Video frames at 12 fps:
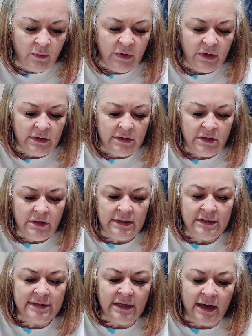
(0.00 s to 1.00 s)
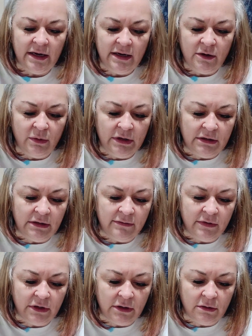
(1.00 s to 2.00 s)
because of the society we live
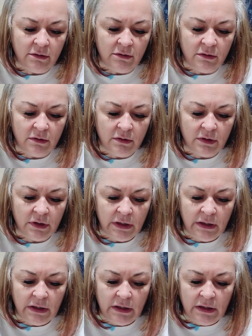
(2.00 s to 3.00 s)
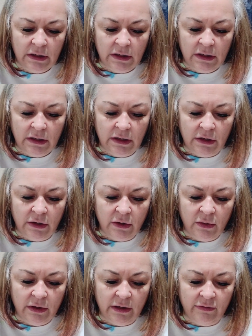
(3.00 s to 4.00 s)
in. You
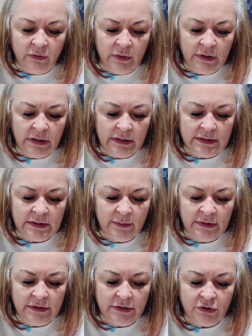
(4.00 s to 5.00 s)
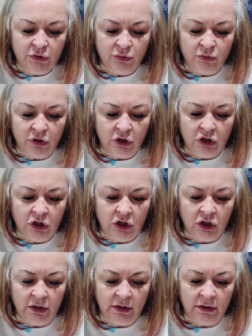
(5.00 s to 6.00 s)
know, everyone has to be
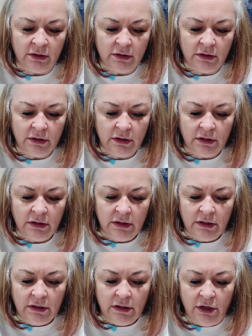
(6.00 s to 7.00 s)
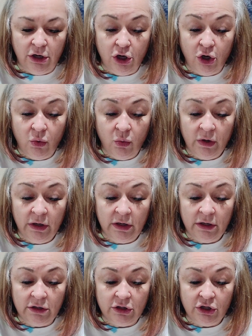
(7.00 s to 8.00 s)
strong. No one
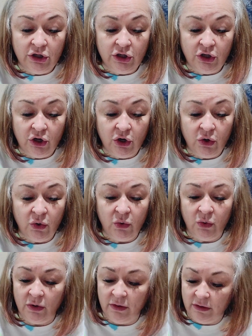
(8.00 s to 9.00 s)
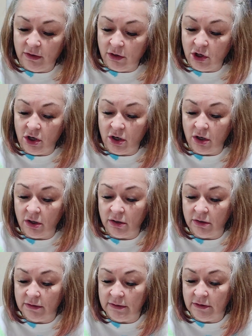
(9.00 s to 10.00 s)
can show their
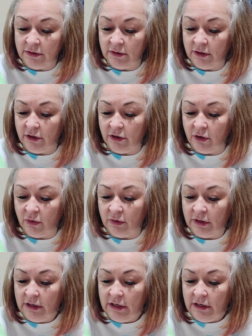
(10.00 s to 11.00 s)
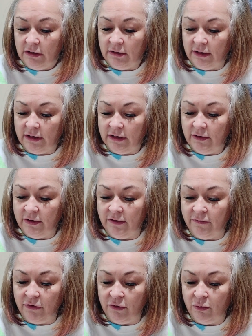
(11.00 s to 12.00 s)
cards. You know, like
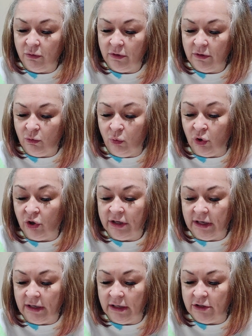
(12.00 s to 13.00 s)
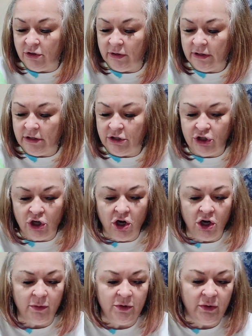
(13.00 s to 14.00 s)
if you're working and you're at a
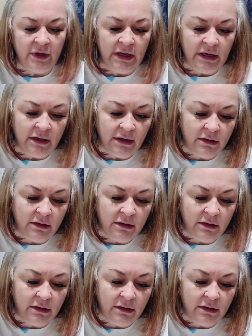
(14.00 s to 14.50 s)
job, you can't